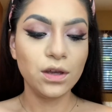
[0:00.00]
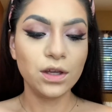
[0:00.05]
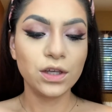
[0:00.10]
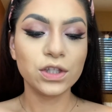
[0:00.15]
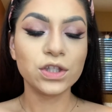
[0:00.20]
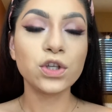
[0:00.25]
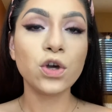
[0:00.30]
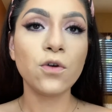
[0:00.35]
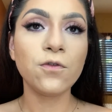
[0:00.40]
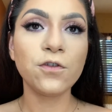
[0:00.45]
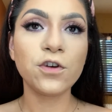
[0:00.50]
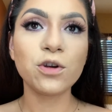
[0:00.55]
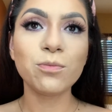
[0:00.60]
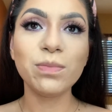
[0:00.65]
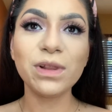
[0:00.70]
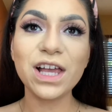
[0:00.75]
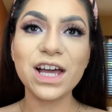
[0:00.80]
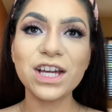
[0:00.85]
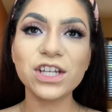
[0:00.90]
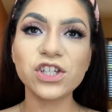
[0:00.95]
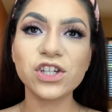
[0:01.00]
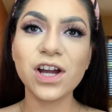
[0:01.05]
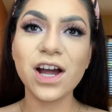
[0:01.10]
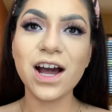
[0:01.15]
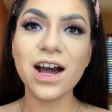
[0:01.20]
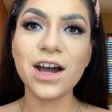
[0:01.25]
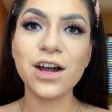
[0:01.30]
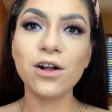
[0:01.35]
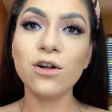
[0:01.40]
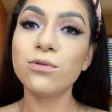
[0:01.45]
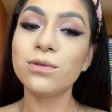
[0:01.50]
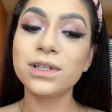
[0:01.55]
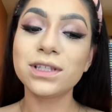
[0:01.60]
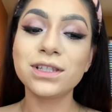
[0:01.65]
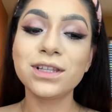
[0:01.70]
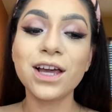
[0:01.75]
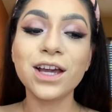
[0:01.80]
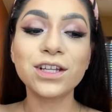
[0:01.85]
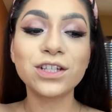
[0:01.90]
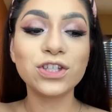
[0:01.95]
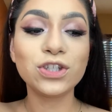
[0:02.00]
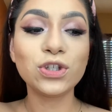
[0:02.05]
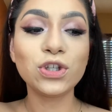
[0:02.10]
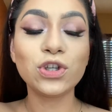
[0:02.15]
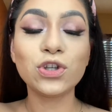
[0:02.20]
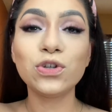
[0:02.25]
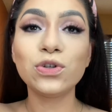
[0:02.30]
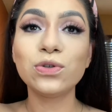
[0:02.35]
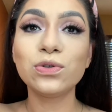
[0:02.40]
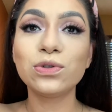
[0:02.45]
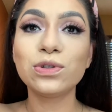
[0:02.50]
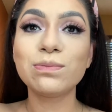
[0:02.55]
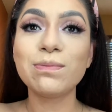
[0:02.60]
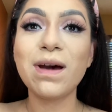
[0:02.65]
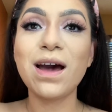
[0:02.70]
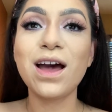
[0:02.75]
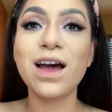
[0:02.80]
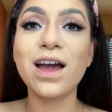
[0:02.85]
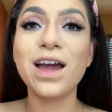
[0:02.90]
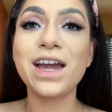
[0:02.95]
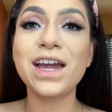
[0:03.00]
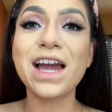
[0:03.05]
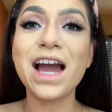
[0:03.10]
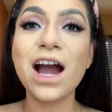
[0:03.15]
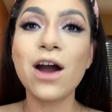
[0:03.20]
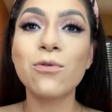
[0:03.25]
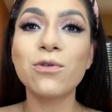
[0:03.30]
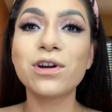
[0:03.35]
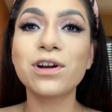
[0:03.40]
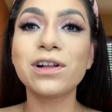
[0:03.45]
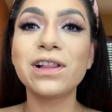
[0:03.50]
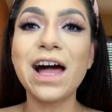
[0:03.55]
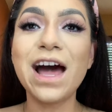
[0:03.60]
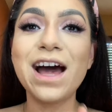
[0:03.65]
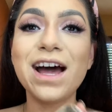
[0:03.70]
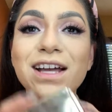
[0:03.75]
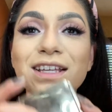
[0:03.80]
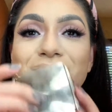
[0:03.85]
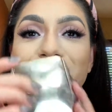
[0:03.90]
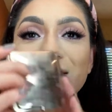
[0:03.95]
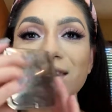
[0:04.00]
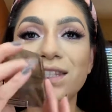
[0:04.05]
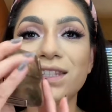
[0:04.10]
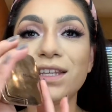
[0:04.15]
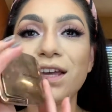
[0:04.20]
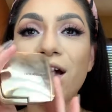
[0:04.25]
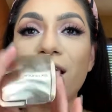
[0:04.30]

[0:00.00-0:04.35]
so for blush, I always like to use my Hourglass.